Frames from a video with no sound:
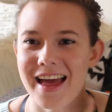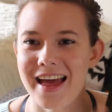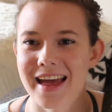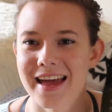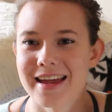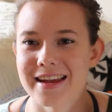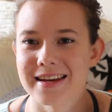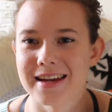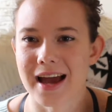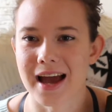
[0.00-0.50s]

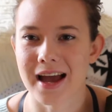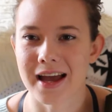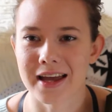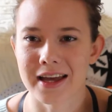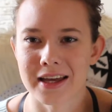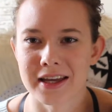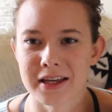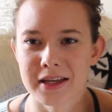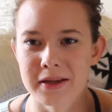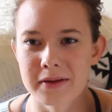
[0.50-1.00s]
And I
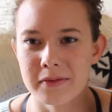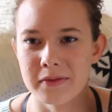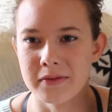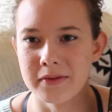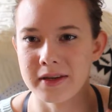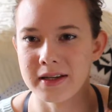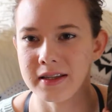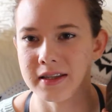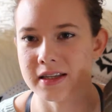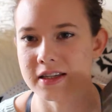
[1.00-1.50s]
am
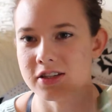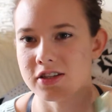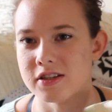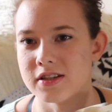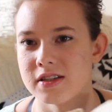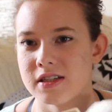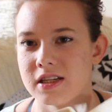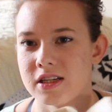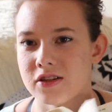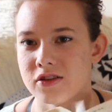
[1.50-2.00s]
really
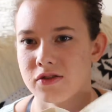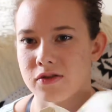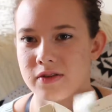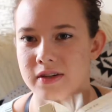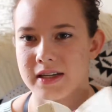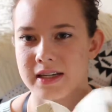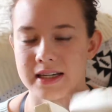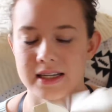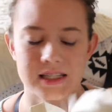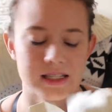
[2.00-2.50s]
just
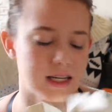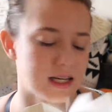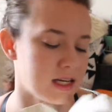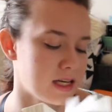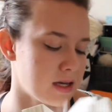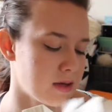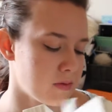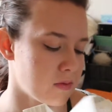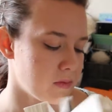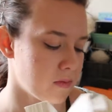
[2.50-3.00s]
enjoying it. I
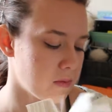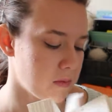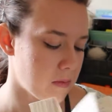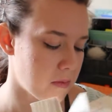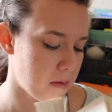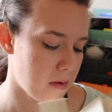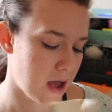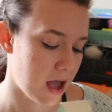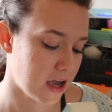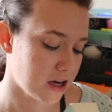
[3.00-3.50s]
am
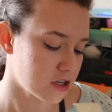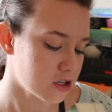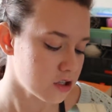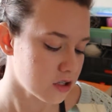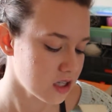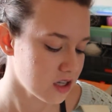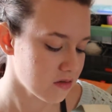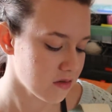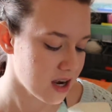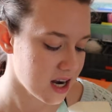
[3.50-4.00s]

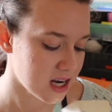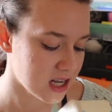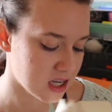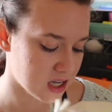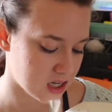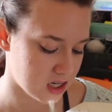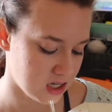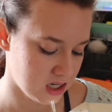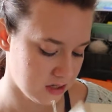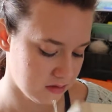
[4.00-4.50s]
actually writing
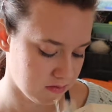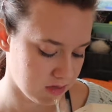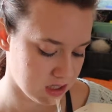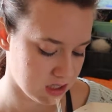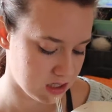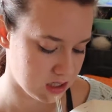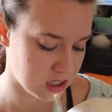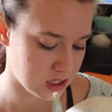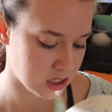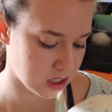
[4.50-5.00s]
in it
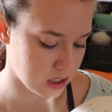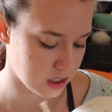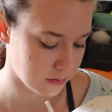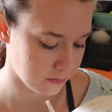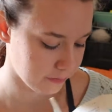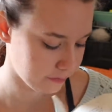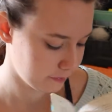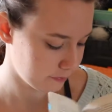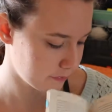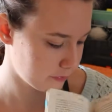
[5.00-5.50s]
this
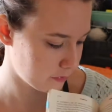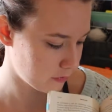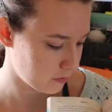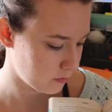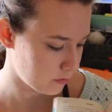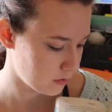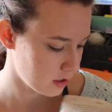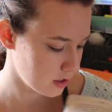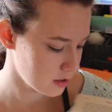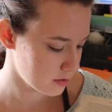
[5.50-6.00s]
time.
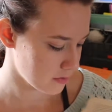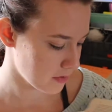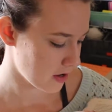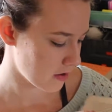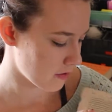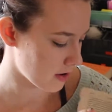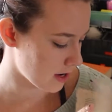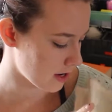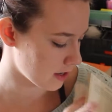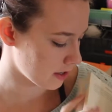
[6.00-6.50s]
Where's
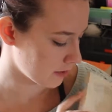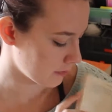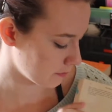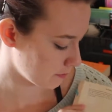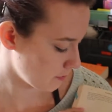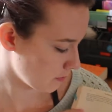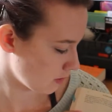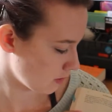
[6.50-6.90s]
my writing?